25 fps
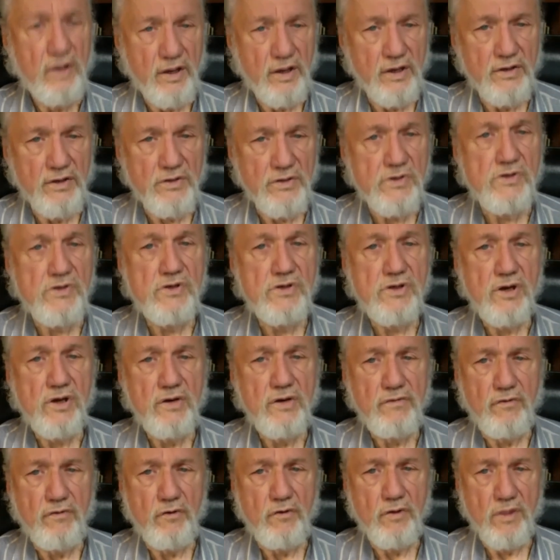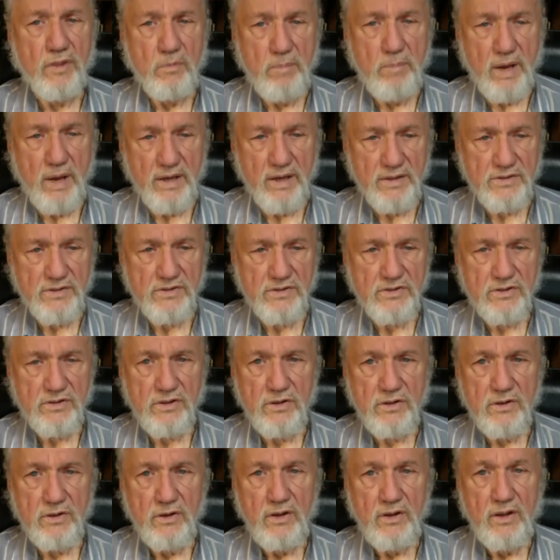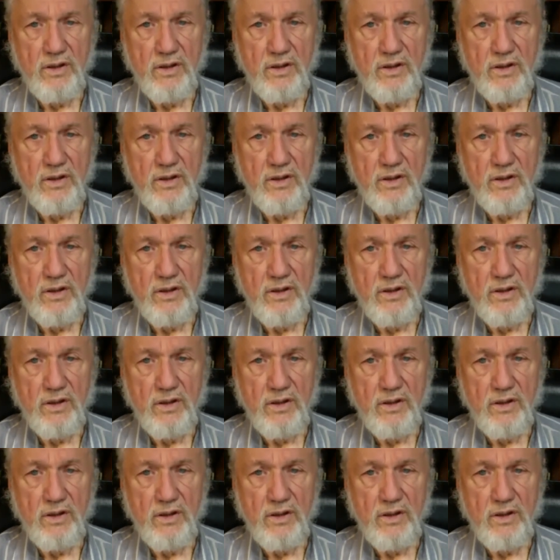is for the best,